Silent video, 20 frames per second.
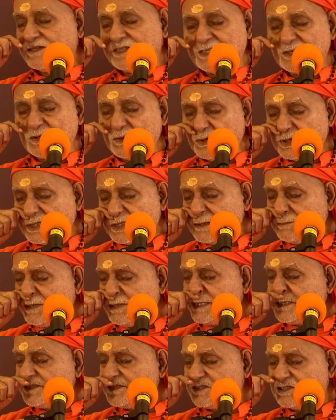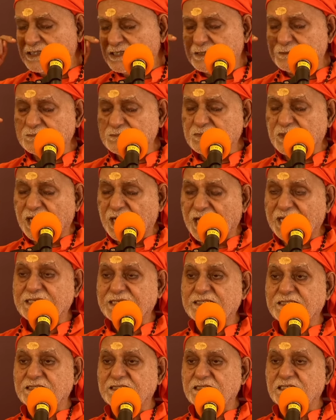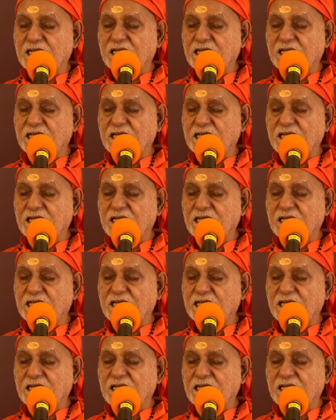denoted by the term I.